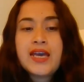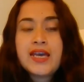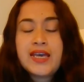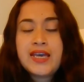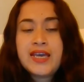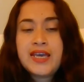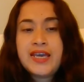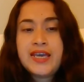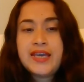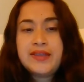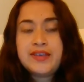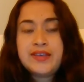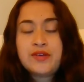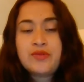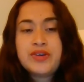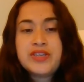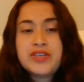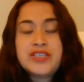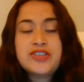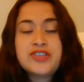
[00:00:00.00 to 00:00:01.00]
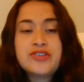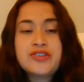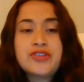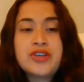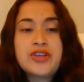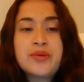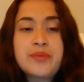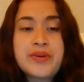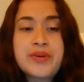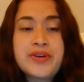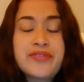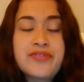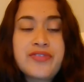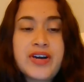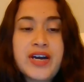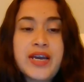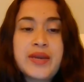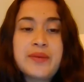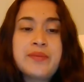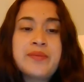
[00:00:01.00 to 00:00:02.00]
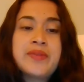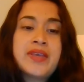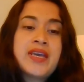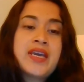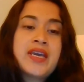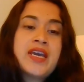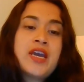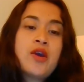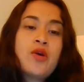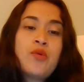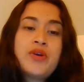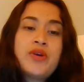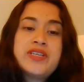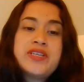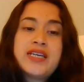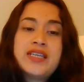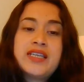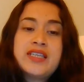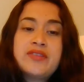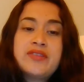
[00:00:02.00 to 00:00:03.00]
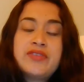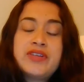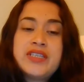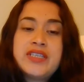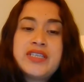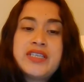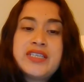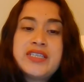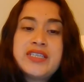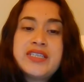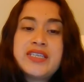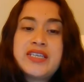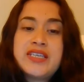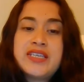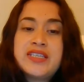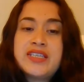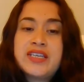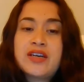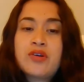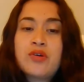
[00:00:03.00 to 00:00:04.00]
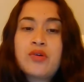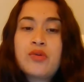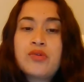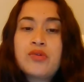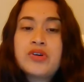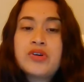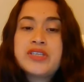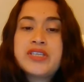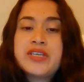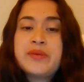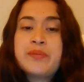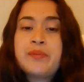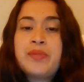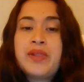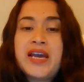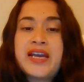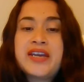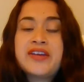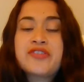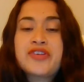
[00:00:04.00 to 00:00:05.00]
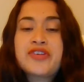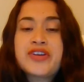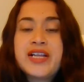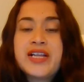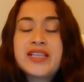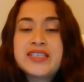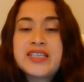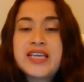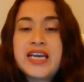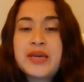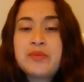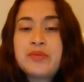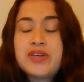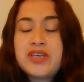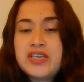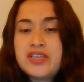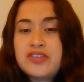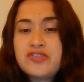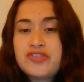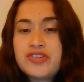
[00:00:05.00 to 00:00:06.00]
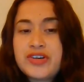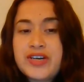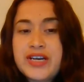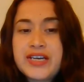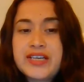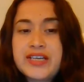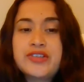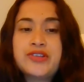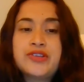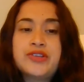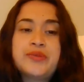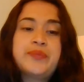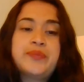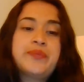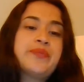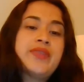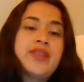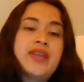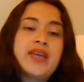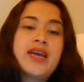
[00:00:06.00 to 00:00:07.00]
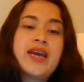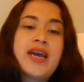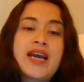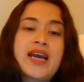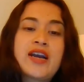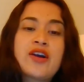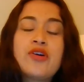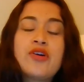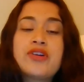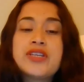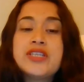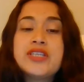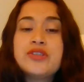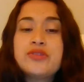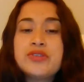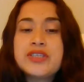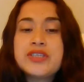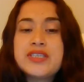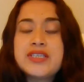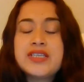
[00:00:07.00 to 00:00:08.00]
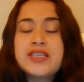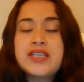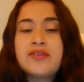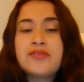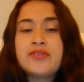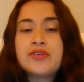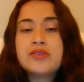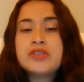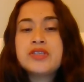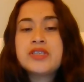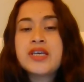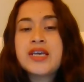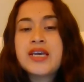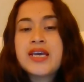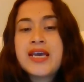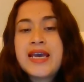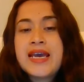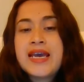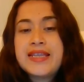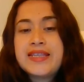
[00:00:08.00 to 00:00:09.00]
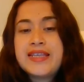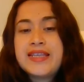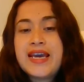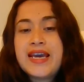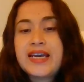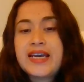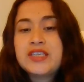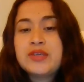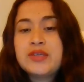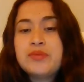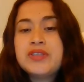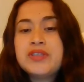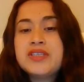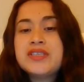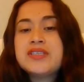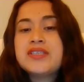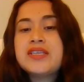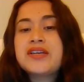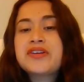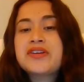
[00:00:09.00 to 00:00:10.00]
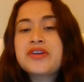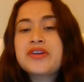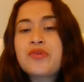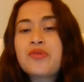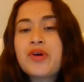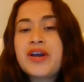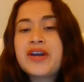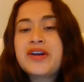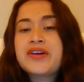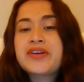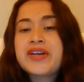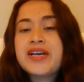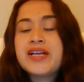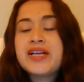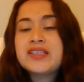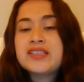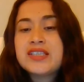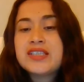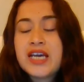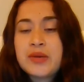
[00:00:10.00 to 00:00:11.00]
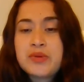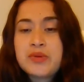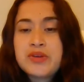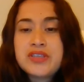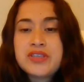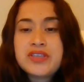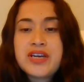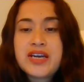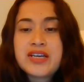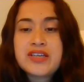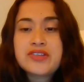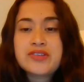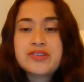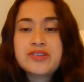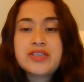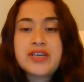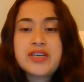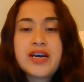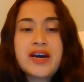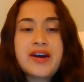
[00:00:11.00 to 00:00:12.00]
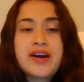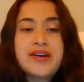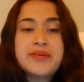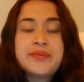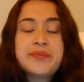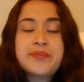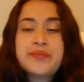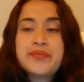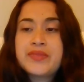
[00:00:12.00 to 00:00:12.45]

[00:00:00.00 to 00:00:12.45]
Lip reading: The question number 5. Which activities in the course imply real-time interaction? According to the syllabus, the activities that require real-time interactions are